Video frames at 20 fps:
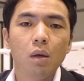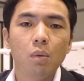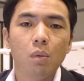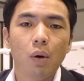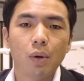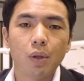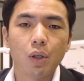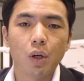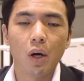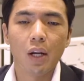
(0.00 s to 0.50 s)

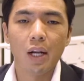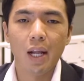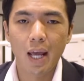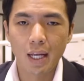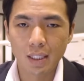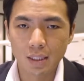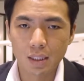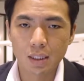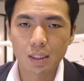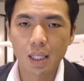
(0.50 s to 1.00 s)
what we call an
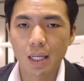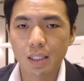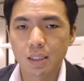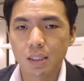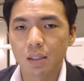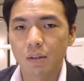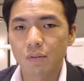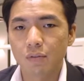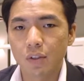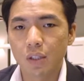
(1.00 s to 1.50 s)

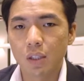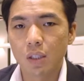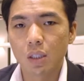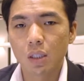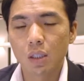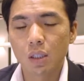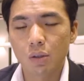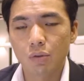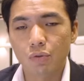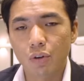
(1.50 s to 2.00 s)
exercising fee.
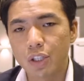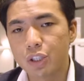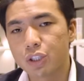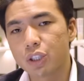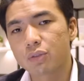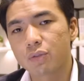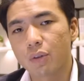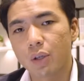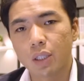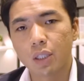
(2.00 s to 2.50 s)
It
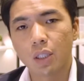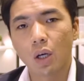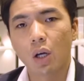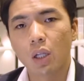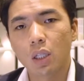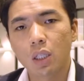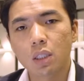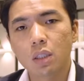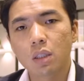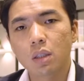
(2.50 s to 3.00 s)
ranges from
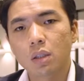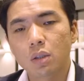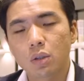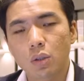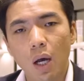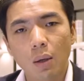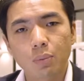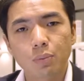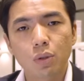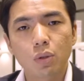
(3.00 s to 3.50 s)
$1 to
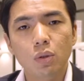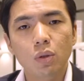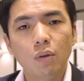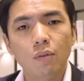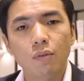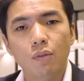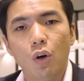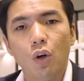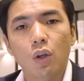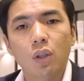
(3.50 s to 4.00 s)
up to
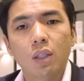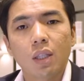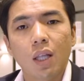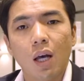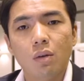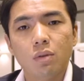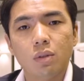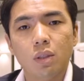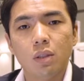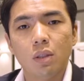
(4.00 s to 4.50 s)

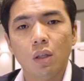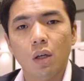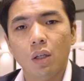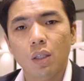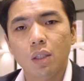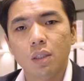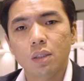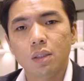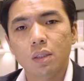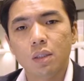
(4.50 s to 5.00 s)

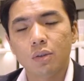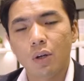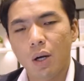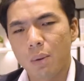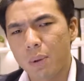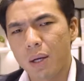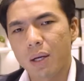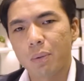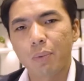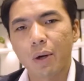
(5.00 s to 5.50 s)
$4,000. Right?
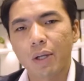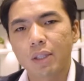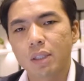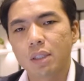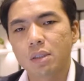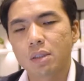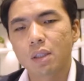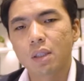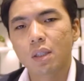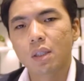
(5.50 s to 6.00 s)
My
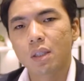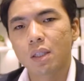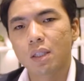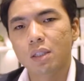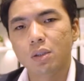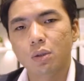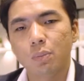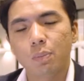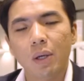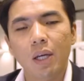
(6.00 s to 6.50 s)
practice
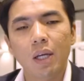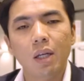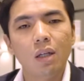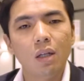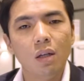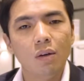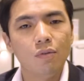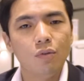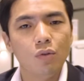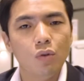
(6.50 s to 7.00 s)
is to pay
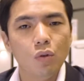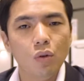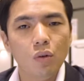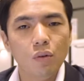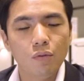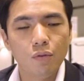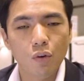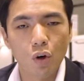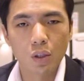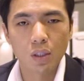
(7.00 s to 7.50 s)
the full
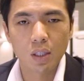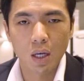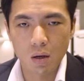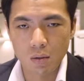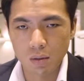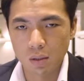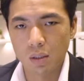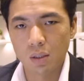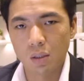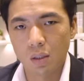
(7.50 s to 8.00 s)

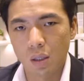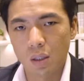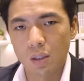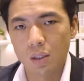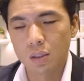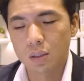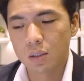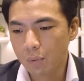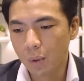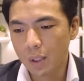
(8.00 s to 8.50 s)
$4,000.
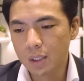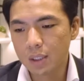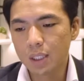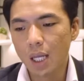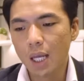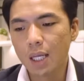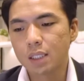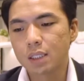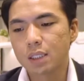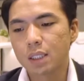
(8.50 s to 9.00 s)
Once
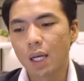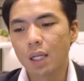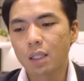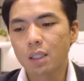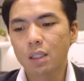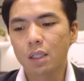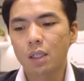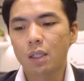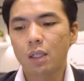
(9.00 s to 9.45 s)
that is done,